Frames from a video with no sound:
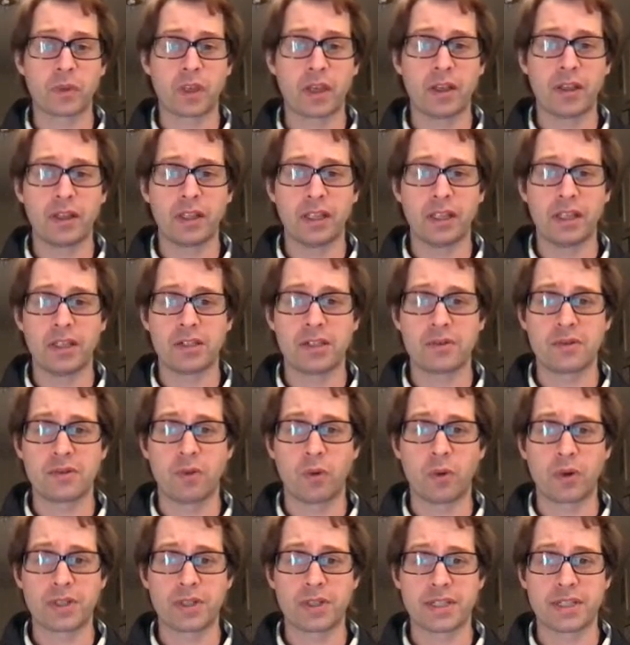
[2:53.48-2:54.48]
these
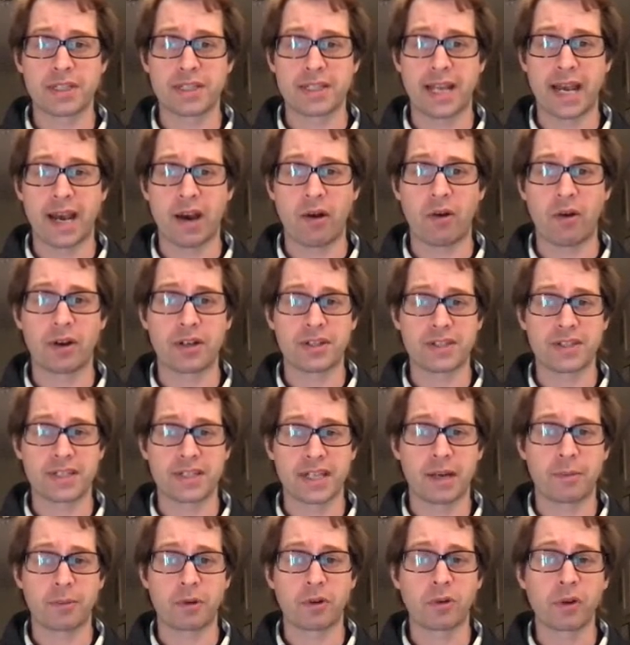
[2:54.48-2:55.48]
forces now are
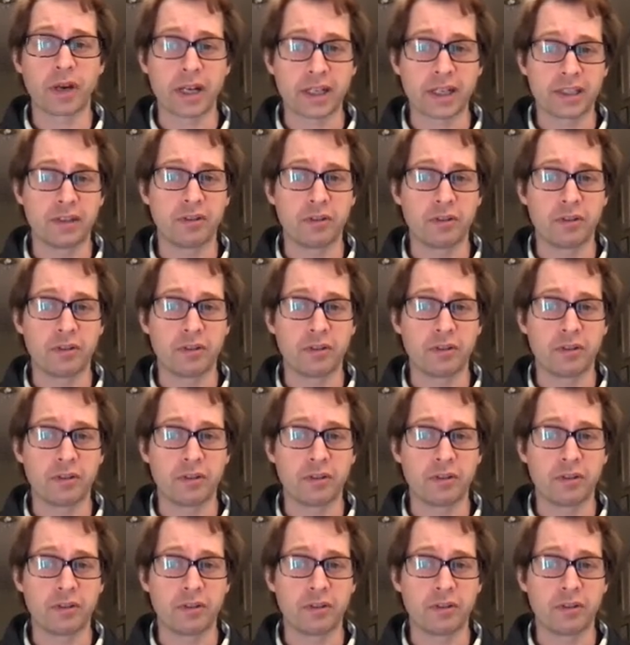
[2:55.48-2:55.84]
set up correctly